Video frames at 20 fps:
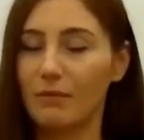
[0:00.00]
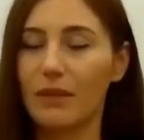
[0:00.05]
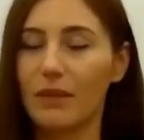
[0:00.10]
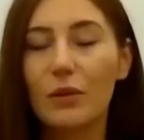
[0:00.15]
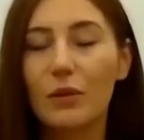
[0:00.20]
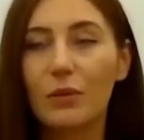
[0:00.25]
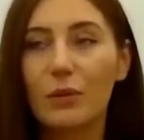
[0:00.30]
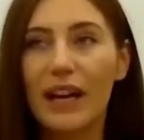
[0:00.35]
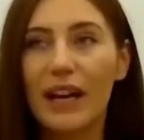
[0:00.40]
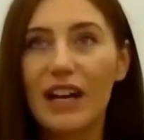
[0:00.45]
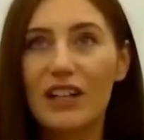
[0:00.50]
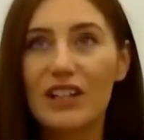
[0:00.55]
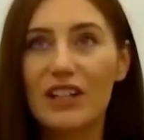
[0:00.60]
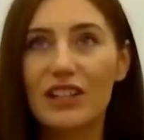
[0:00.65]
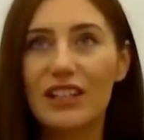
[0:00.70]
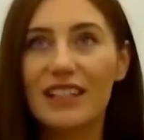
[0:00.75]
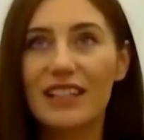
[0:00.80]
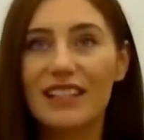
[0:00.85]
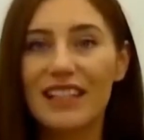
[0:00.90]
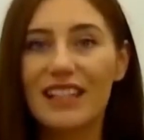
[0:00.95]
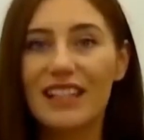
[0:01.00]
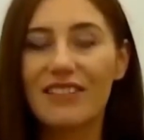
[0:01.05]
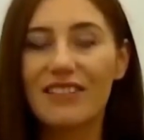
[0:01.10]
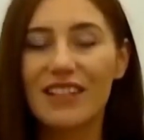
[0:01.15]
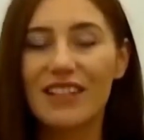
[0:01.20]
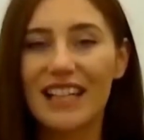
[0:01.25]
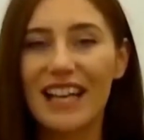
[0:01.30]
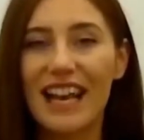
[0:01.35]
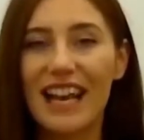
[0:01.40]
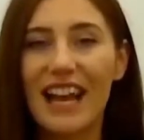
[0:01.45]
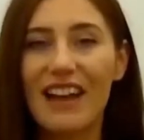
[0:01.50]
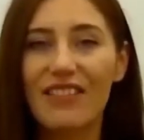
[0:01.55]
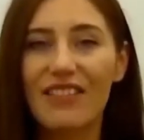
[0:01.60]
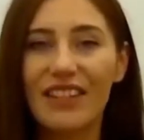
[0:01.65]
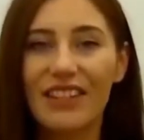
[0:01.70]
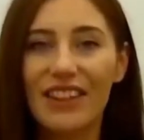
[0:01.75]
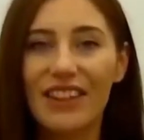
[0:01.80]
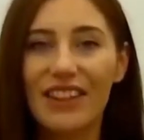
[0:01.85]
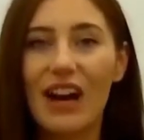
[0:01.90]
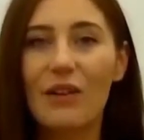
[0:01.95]
So we actually delivered
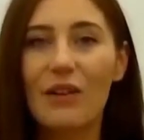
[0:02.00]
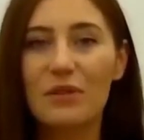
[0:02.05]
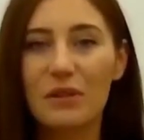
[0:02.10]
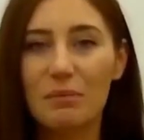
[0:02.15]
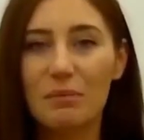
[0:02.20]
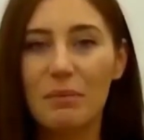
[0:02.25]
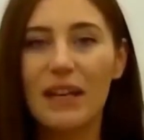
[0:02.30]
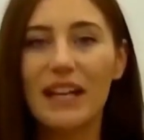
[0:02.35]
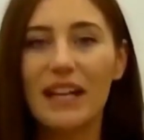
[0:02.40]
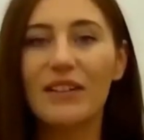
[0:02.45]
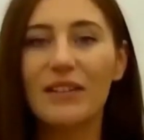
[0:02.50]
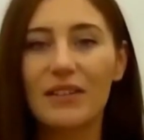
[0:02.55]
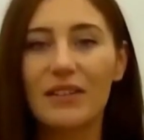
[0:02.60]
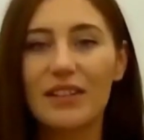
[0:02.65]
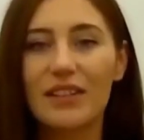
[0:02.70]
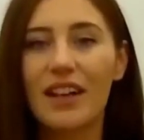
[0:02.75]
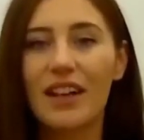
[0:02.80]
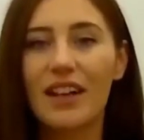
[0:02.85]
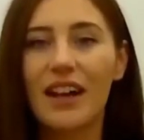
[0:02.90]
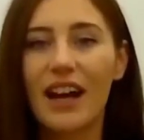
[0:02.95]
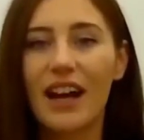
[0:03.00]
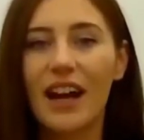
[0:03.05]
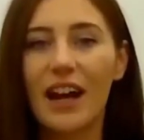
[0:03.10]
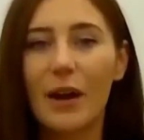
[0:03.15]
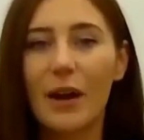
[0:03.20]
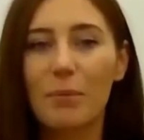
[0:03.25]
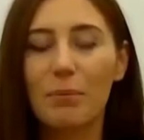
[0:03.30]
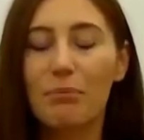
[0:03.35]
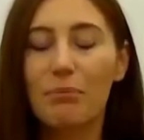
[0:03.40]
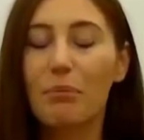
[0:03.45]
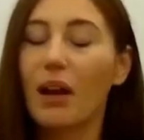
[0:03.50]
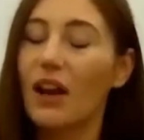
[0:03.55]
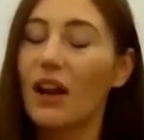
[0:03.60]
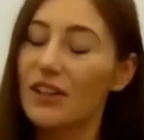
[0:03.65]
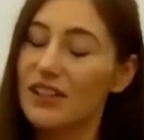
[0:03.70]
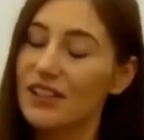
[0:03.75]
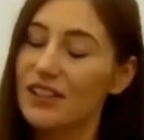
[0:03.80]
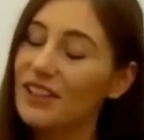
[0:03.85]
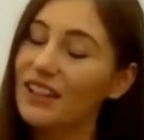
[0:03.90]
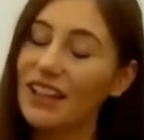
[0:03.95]
11,000 meals,
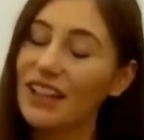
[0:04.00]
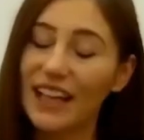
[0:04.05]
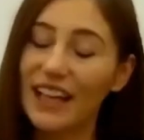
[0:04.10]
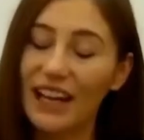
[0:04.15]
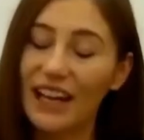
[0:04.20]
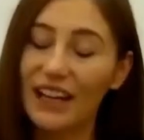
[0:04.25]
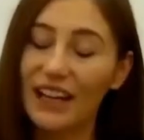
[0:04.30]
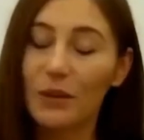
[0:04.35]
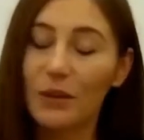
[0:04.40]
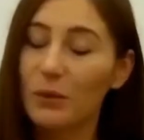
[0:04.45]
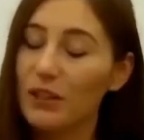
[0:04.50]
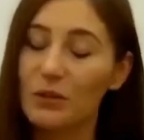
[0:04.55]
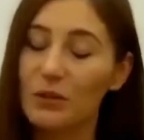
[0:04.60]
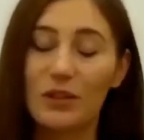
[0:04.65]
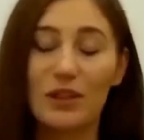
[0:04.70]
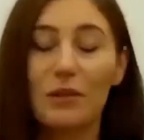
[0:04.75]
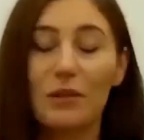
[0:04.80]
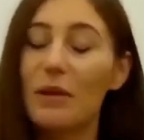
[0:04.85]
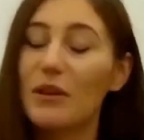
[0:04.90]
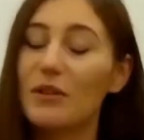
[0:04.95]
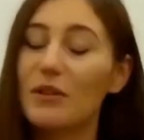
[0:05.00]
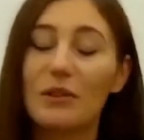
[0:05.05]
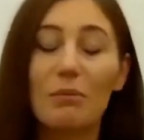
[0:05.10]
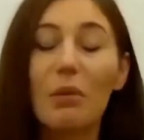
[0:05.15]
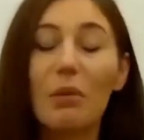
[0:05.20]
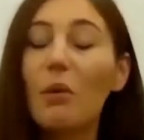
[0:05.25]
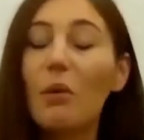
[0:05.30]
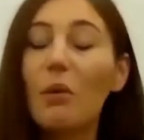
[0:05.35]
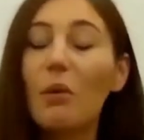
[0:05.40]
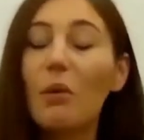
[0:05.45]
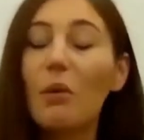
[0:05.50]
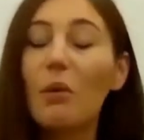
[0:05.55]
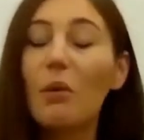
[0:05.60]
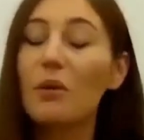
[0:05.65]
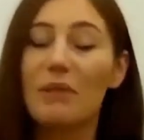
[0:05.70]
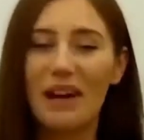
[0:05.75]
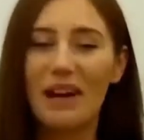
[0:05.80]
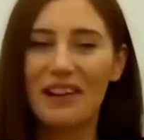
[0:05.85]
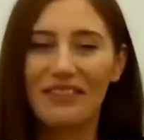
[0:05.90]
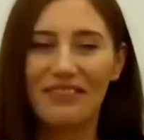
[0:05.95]
plus the cake, which was the most
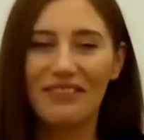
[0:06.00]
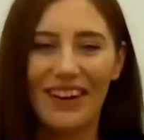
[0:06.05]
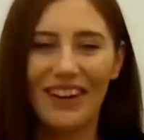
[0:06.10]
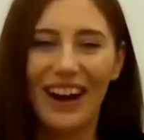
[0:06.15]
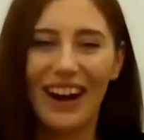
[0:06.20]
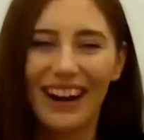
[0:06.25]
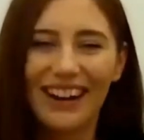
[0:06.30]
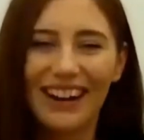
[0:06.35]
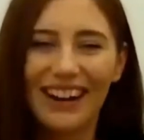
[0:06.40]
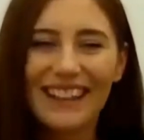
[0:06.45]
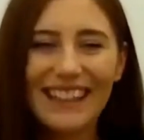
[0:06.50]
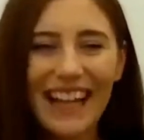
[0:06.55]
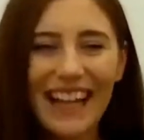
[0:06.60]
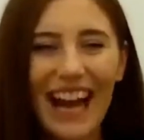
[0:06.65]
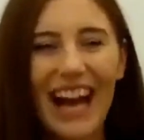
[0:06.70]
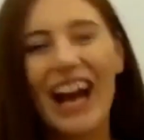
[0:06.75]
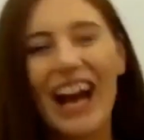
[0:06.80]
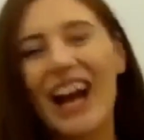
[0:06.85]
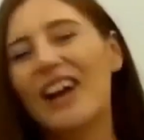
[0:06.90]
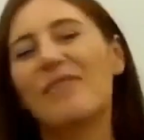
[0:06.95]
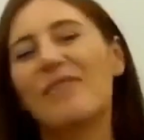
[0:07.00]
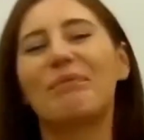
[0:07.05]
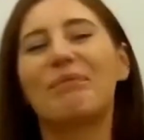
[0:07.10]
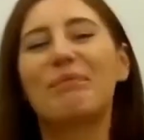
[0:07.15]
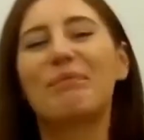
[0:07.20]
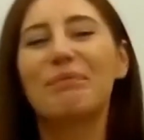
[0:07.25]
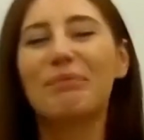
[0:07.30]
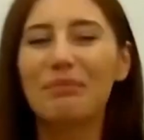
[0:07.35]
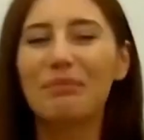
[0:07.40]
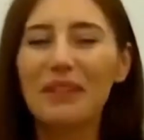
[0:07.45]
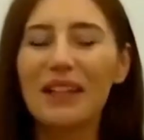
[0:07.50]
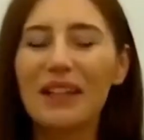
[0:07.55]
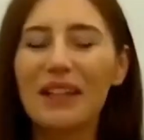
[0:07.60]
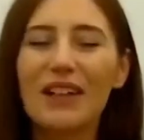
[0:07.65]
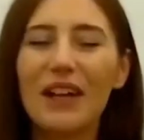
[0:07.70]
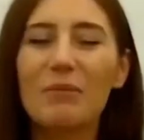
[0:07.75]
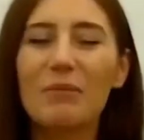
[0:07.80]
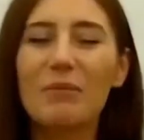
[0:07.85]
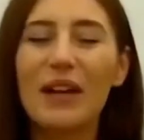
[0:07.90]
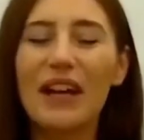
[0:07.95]
important bit by far.
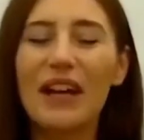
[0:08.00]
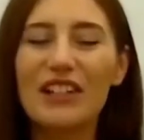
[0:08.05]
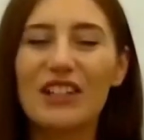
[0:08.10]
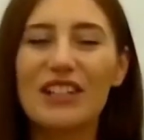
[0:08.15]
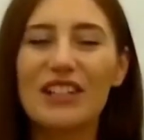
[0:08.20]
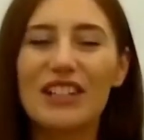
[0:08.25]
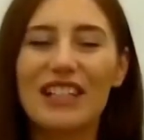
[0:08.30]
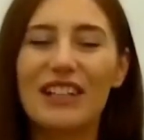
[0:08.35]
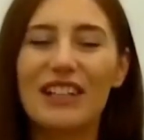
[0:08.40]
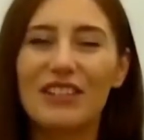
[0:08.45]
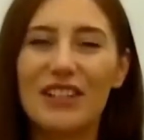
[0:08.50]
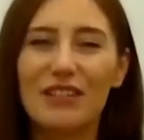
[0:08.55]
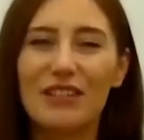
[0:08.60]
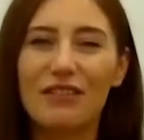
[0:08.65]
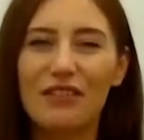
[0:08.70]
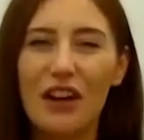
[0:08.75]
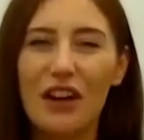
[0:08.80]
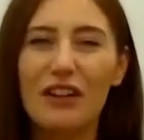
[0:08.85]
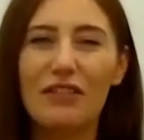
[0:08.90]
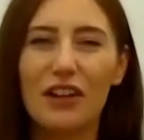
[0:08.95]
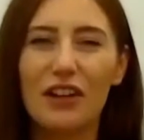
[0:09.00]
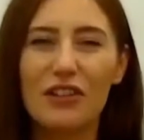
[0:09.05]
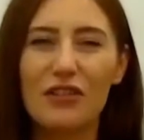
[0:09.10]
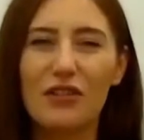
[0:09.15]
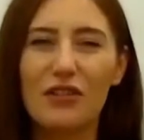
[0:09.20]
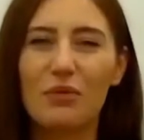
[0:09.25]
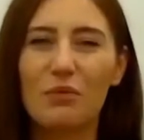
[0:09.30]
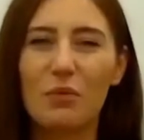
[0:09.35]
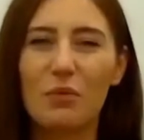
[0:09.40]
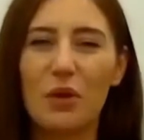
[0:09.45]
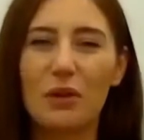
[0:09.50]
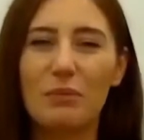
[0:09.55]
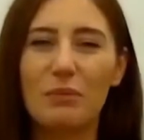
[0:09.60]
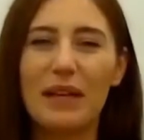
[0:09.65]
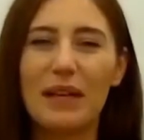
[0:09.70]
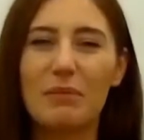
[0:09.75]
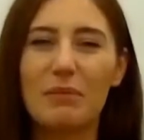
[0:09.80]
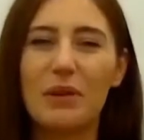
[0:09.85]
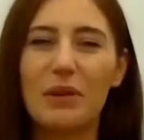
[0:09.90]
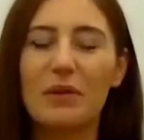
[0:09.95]
We actually delivered to 501
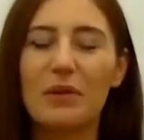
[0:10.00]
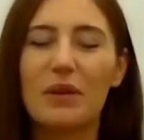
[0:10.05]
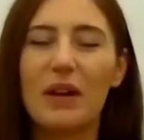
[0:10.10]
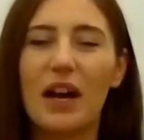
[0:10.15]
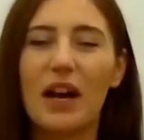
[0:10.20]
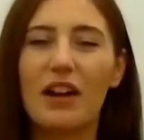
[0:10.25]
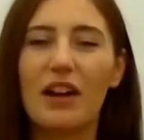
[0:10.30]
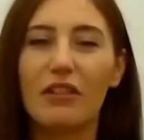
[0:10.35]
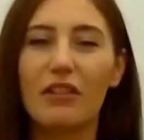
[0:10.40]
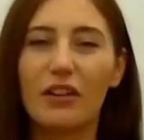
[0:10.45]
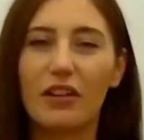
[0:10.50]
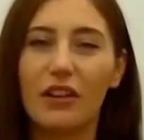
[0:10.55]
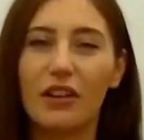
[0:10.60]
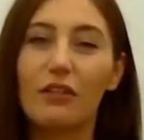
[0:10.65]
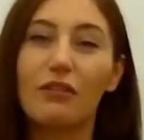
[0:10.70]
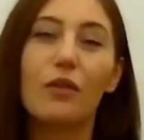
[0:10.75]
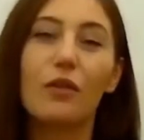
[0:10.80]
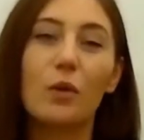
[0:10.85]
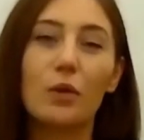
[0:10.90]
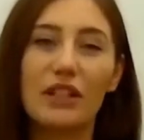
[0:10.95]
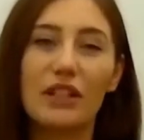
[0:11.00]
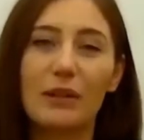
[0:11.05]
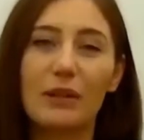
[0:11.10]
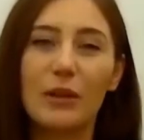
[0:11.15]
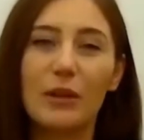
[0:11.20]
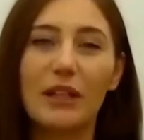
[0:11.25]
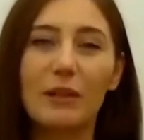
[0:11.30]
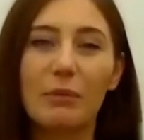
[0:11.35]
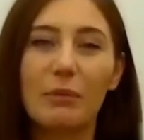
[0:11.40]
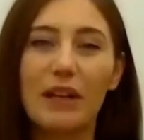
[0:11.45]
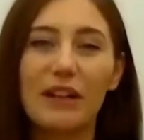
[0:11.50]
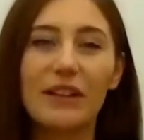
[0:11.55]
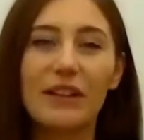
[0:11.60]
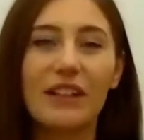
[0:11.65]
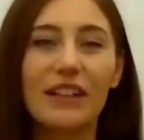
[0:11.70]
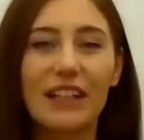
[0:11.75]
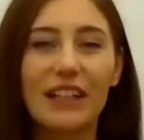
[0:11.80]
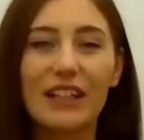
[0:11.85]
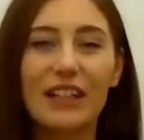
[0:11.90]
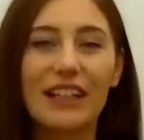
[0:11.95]
people over the 14-week
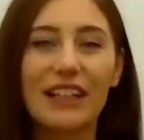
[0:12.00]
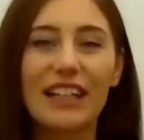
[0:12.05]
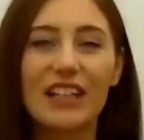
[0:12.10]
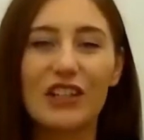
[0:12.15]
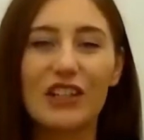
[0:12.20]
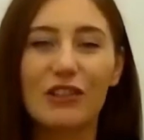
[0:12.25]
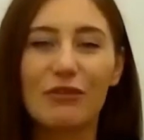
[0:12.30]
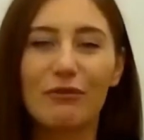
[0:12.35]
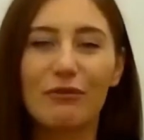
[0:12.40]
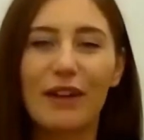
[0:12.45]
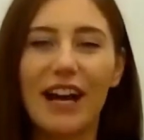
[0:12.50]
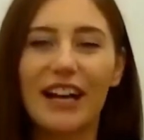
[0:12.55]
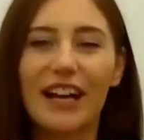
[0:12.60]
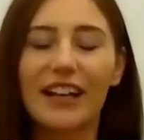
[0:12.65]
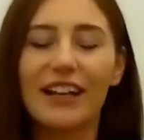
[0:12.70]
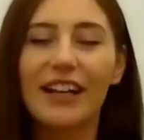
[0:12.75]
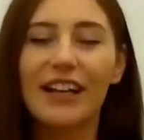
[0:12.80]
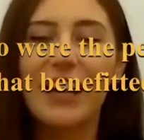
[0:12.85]
period that the kitchen ran.